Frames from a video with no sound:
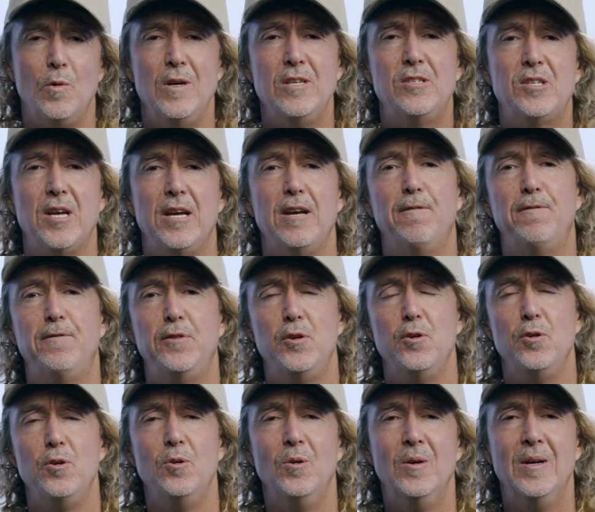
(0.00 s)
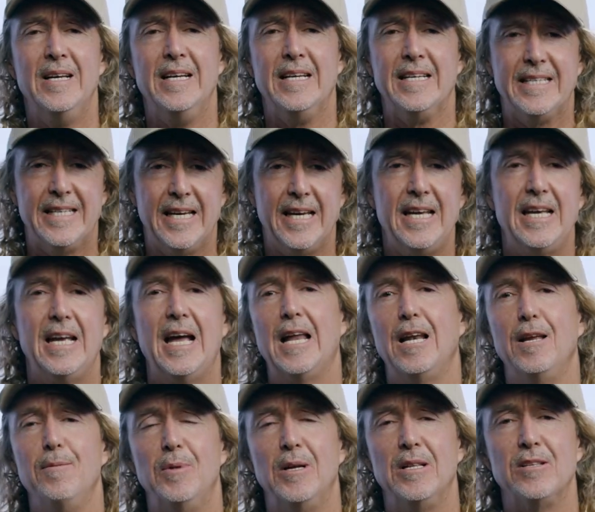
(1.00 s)
We see a few key
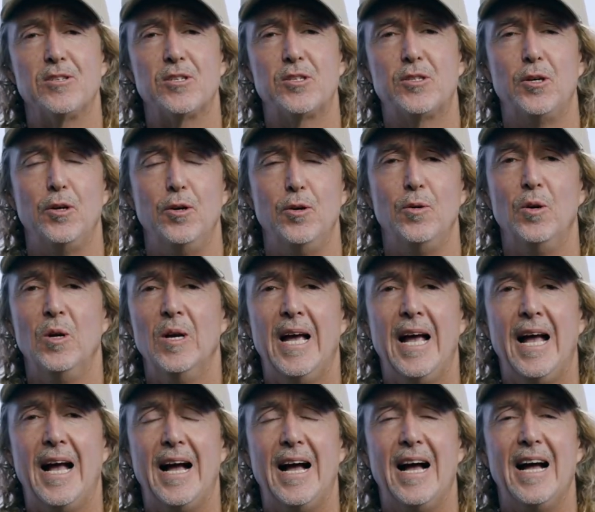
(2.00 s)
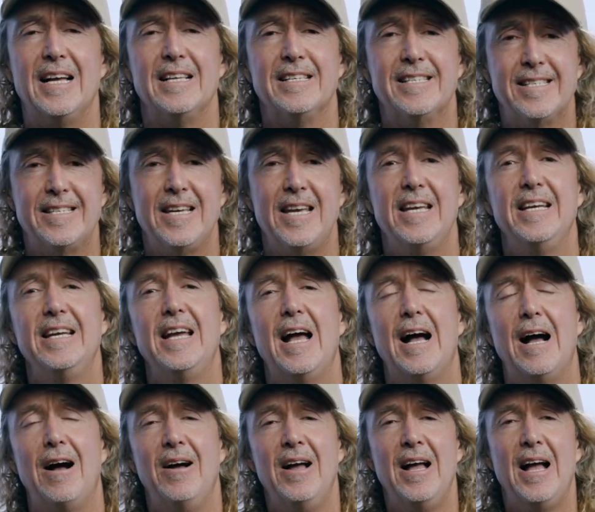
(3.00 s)
elements to seeing
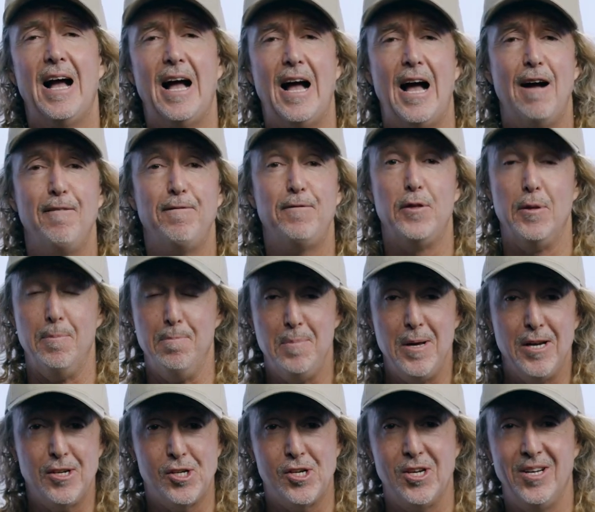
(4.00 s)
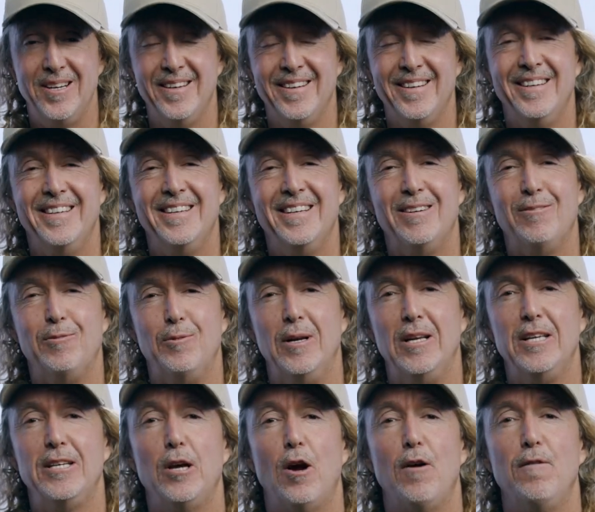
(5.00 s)
our heart for the mission
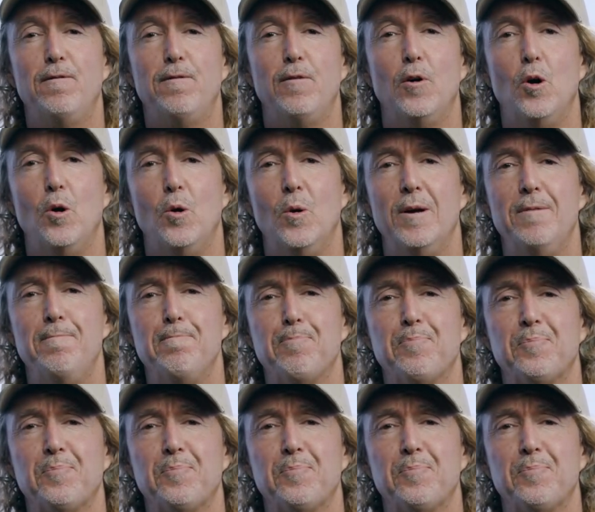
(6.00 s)
really go forward.